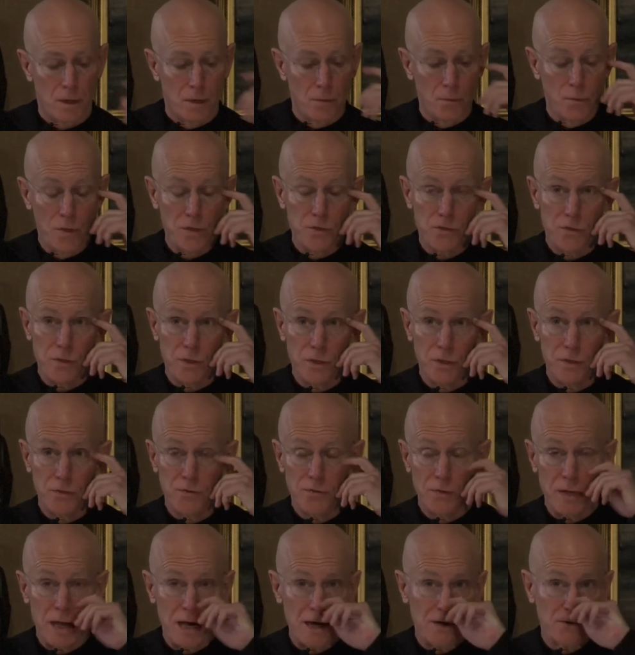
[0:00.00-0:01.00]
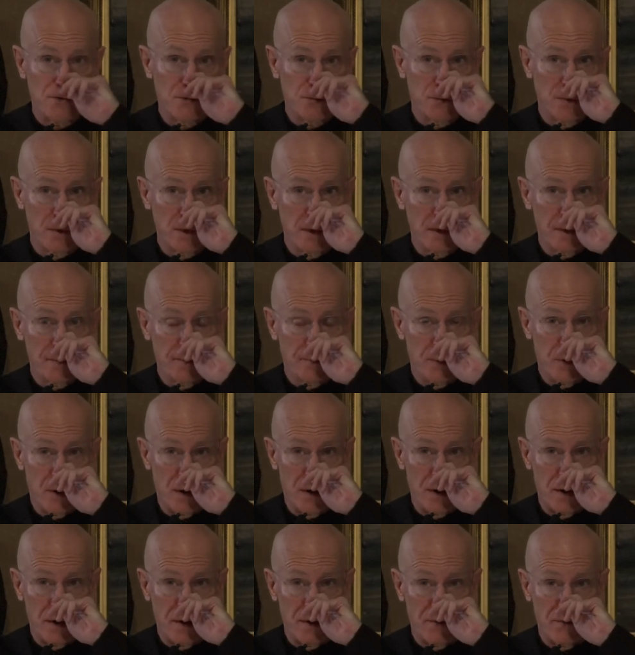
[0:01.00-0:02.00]
uh, which is actually
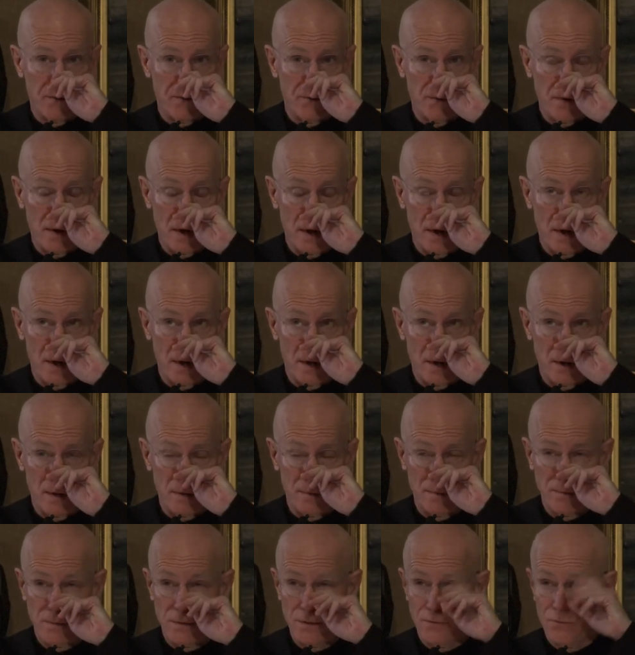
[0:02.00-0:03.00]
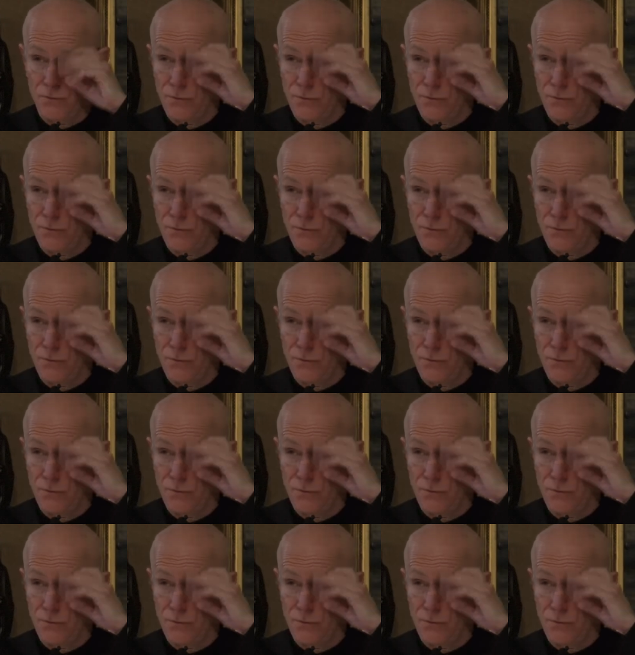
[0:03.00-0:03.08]
part of uh,